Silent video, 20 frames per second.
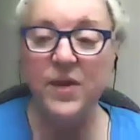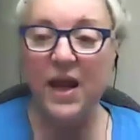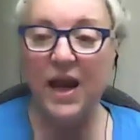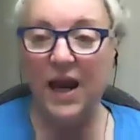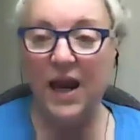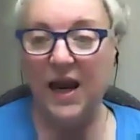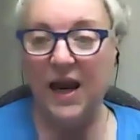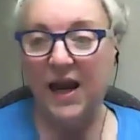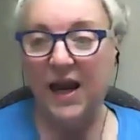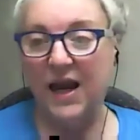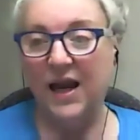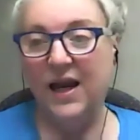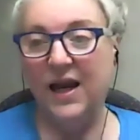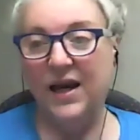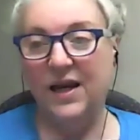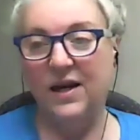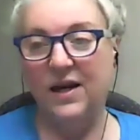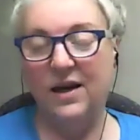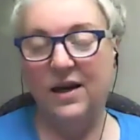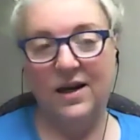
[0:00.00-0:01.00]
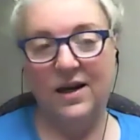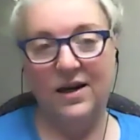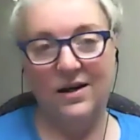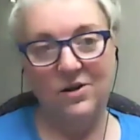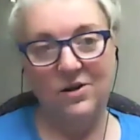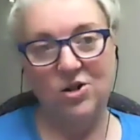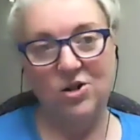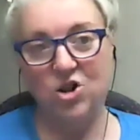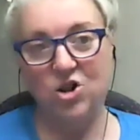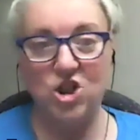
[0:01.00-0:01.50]
and
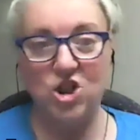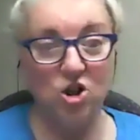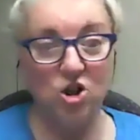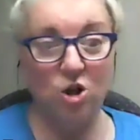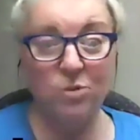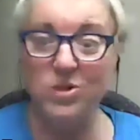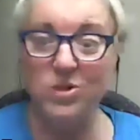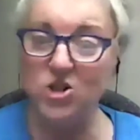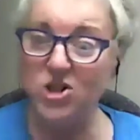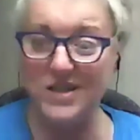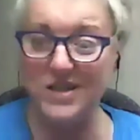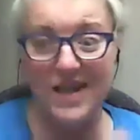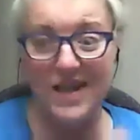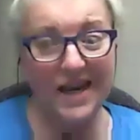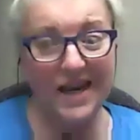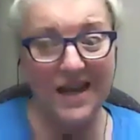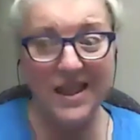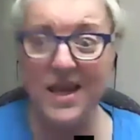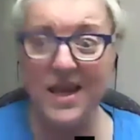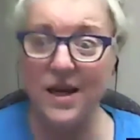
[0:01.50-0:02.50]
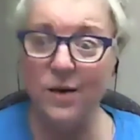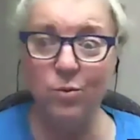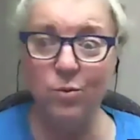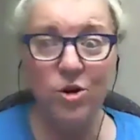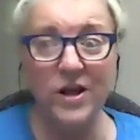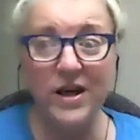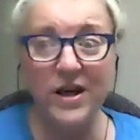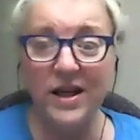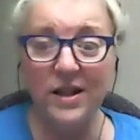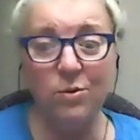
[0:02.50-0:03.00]
you know, she told me, she's like, I think I'm
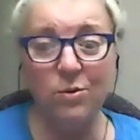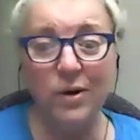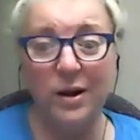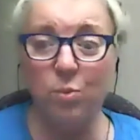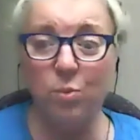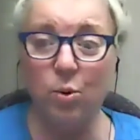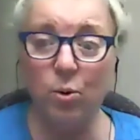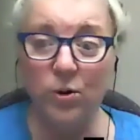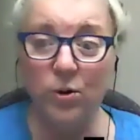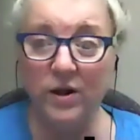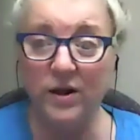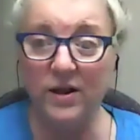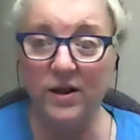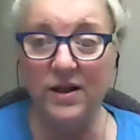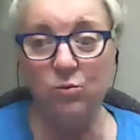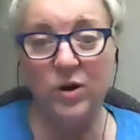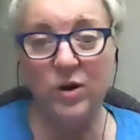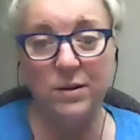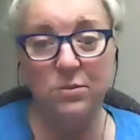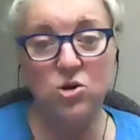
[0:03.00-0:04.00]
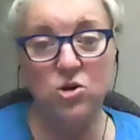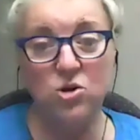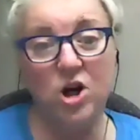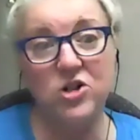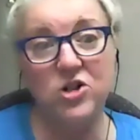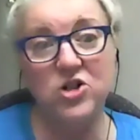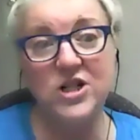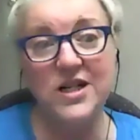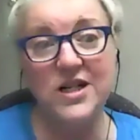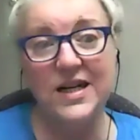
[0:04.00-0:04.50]
really at the right point in what I'm
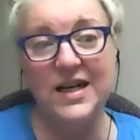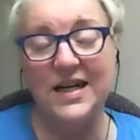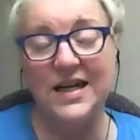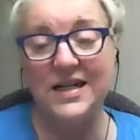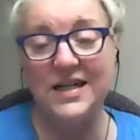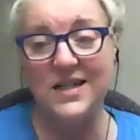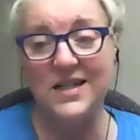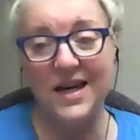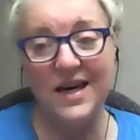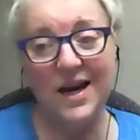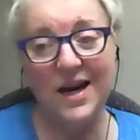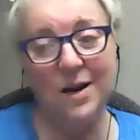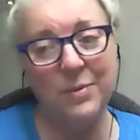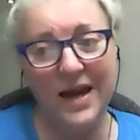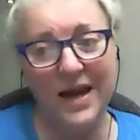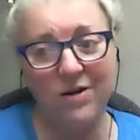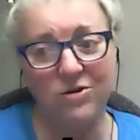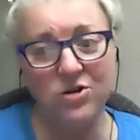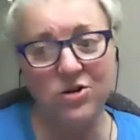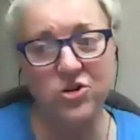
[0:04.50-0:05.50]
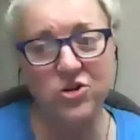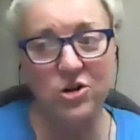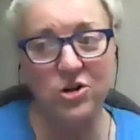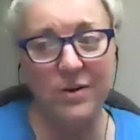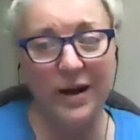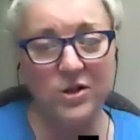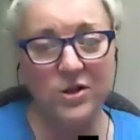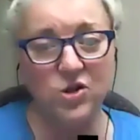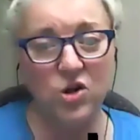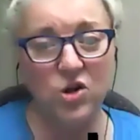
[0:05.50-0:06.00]
charging. And I said, How many hours are you
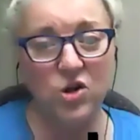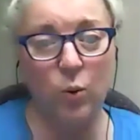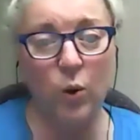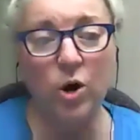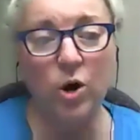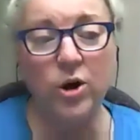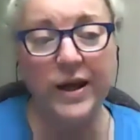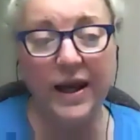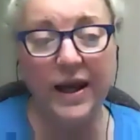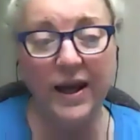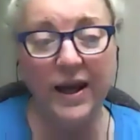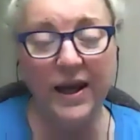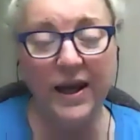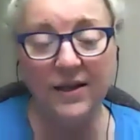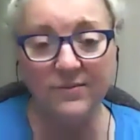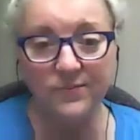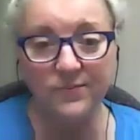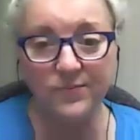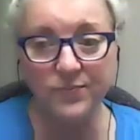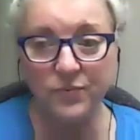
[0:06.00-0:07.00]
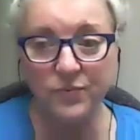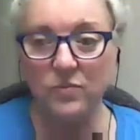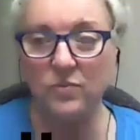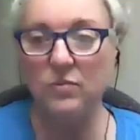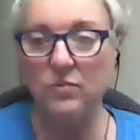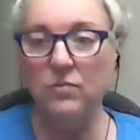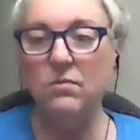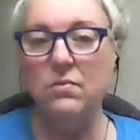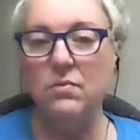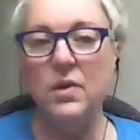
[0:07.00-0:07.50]
actually working?
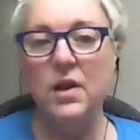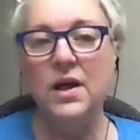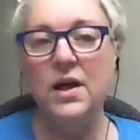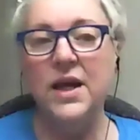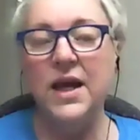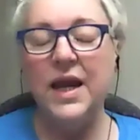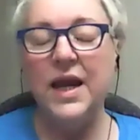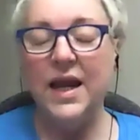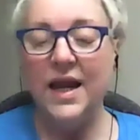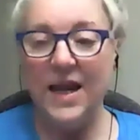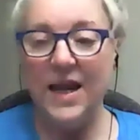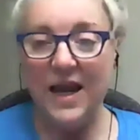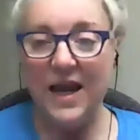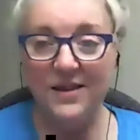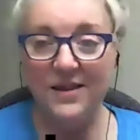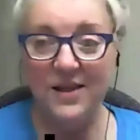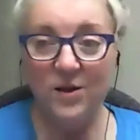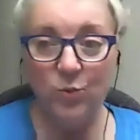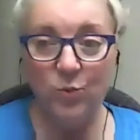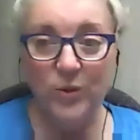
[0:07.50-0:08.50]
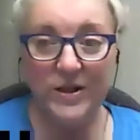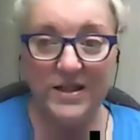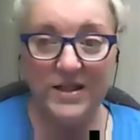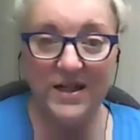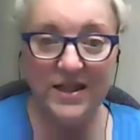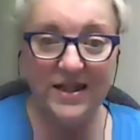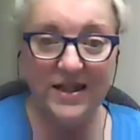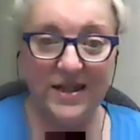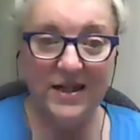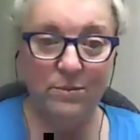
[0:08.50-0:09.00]
And then we
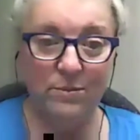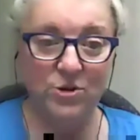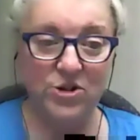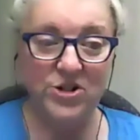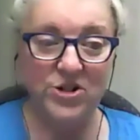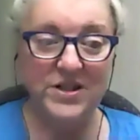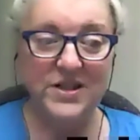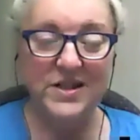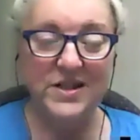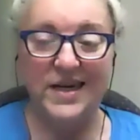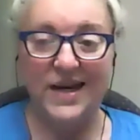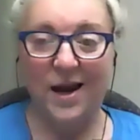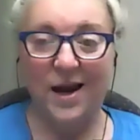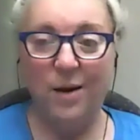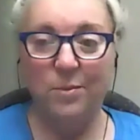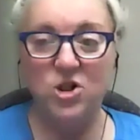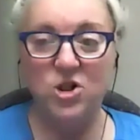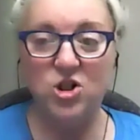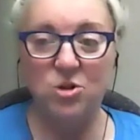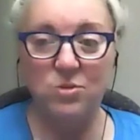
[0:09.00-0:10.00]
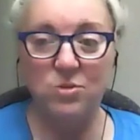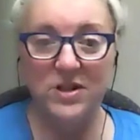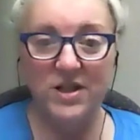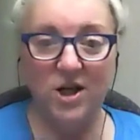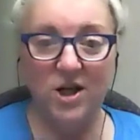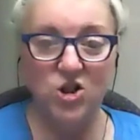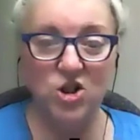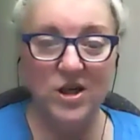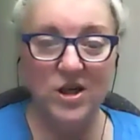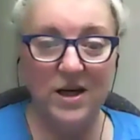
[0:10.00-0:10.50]
did the numbers to see how much she was
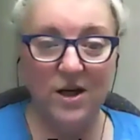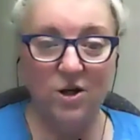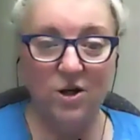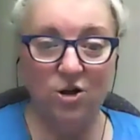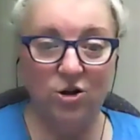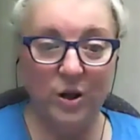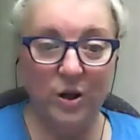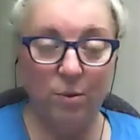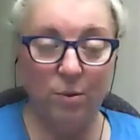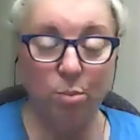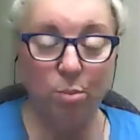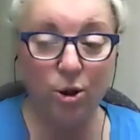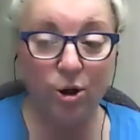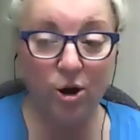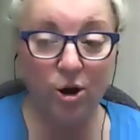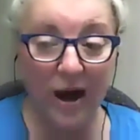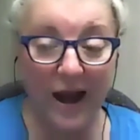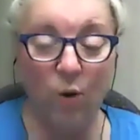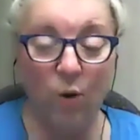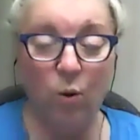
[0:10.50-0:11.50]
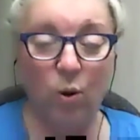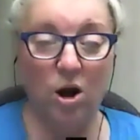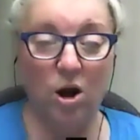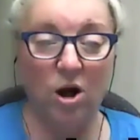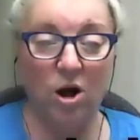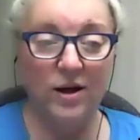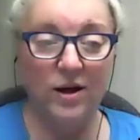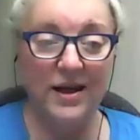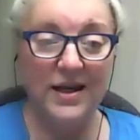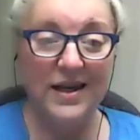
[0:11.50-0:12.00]
actually earning per
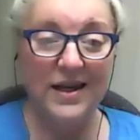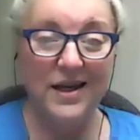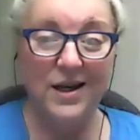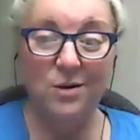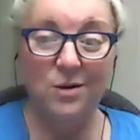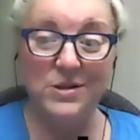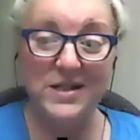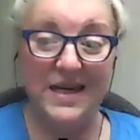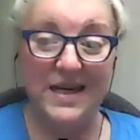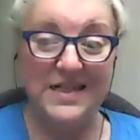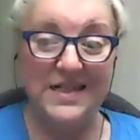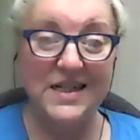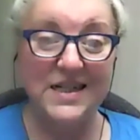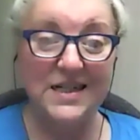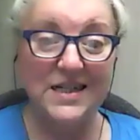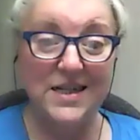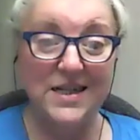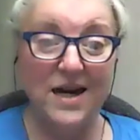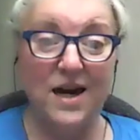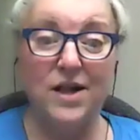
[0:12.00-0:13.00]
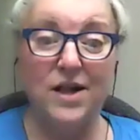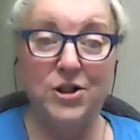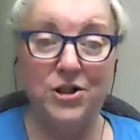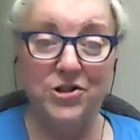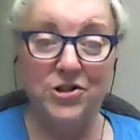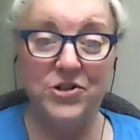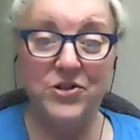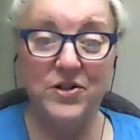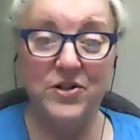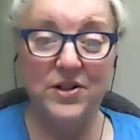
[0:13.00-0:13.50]
hour. It was like $6.
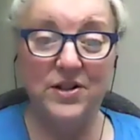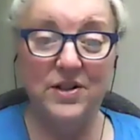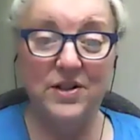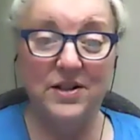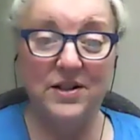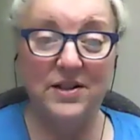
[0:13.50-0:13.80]
dollars mm